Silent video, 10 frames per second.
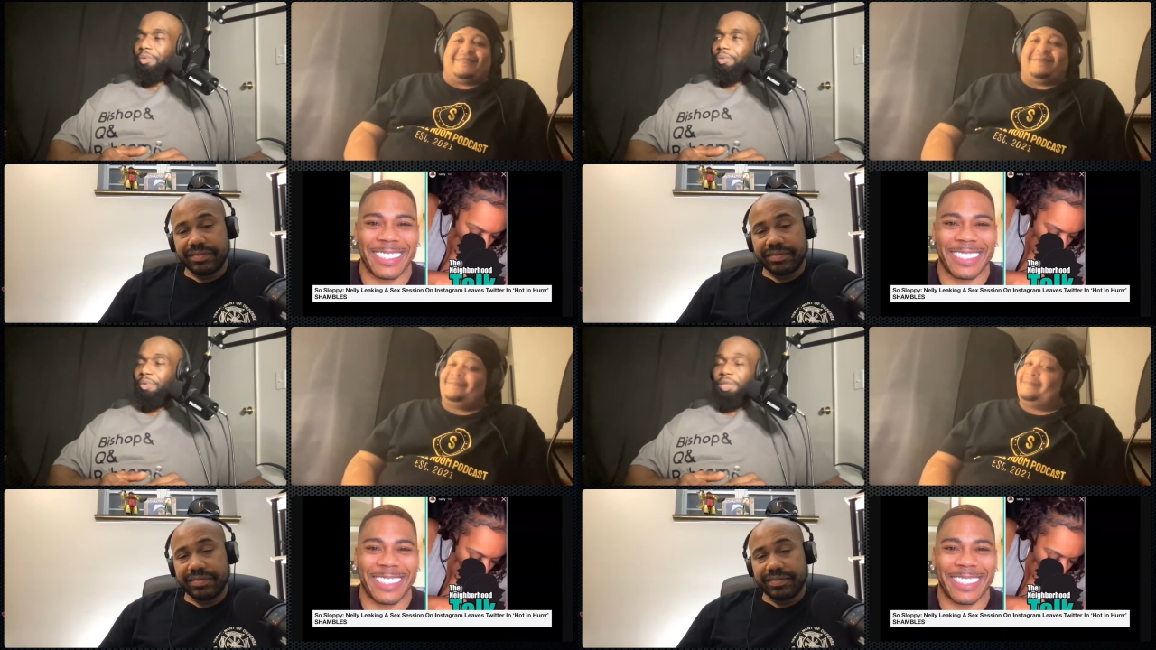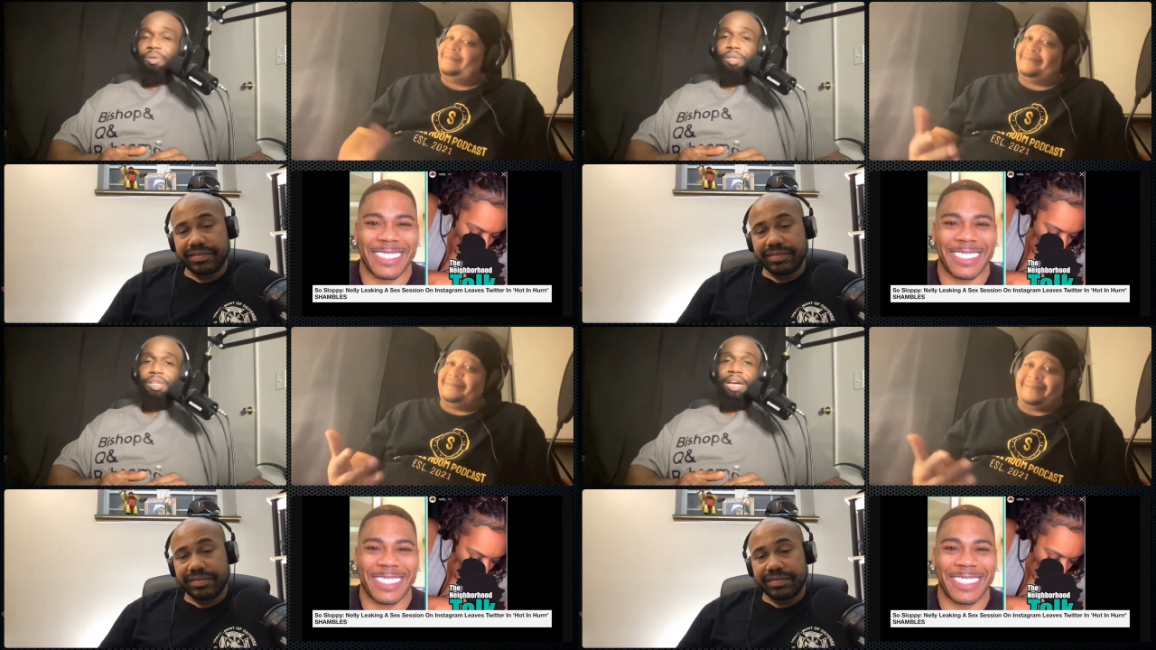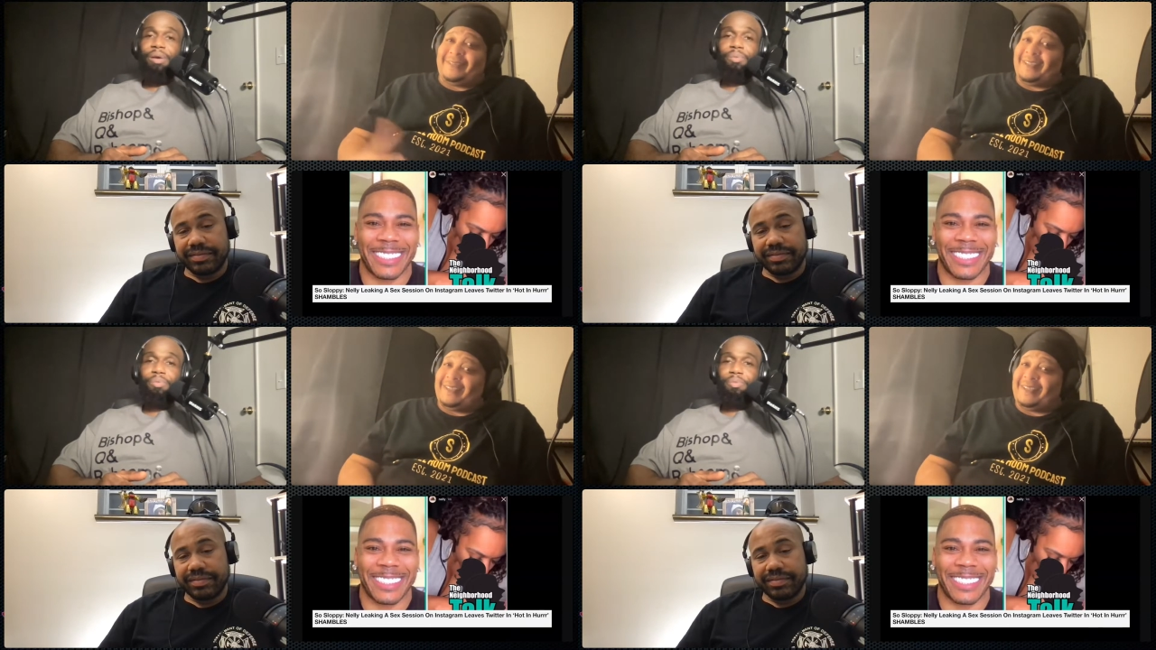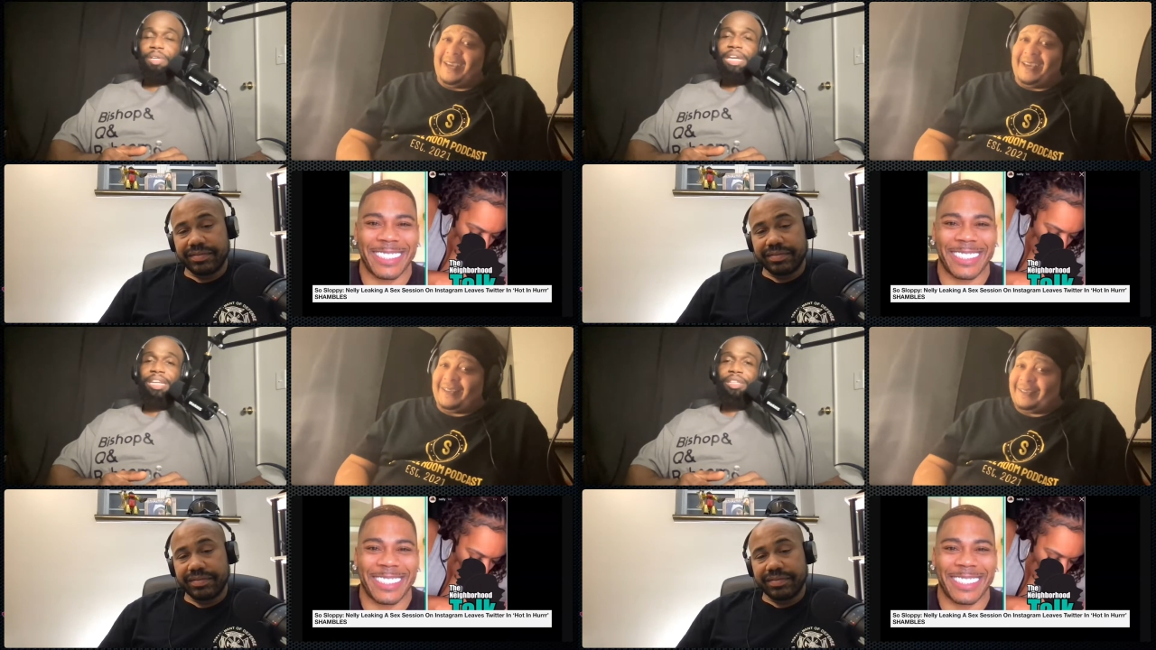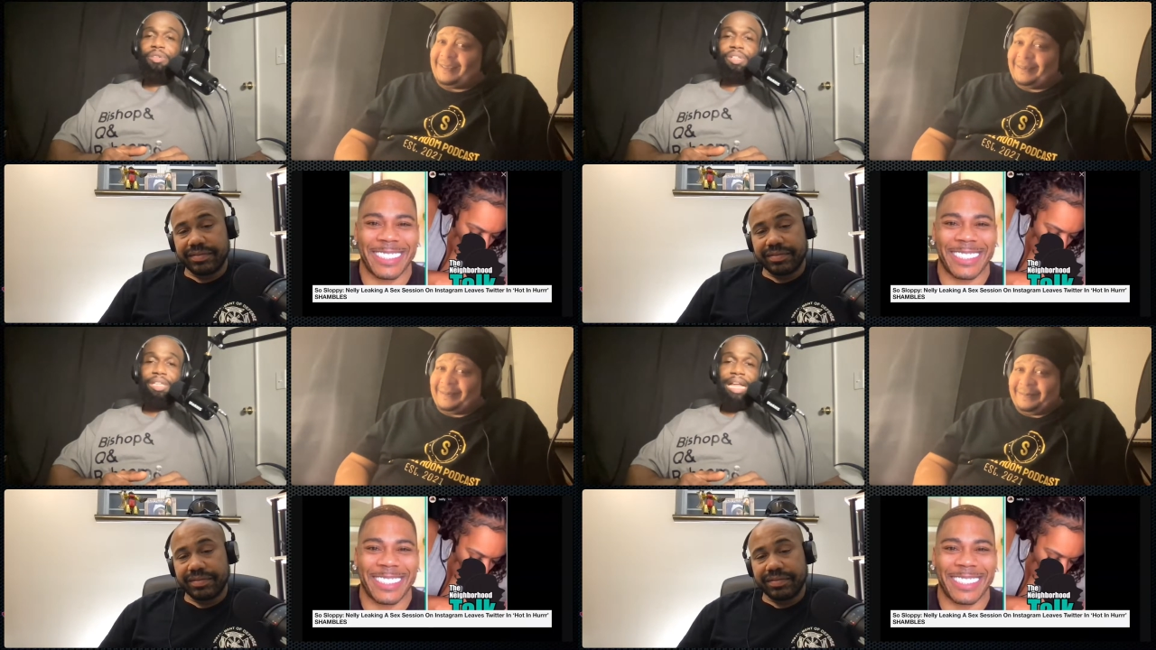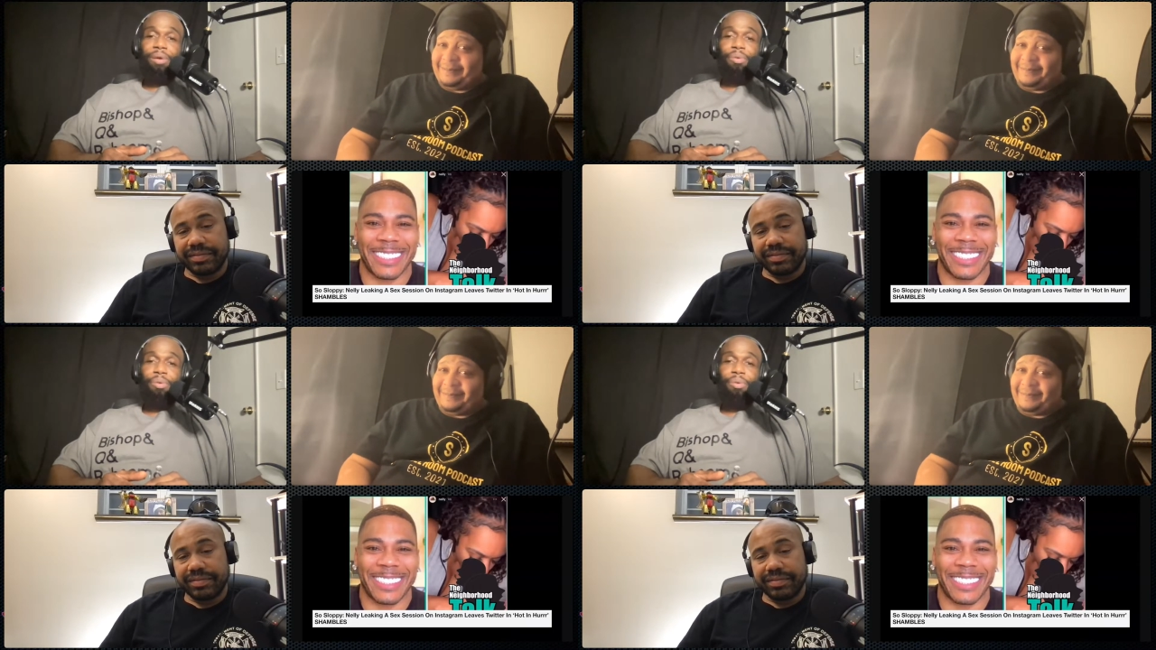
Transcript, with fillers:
Speaker 1: we do a lot, Just we kind of do a lot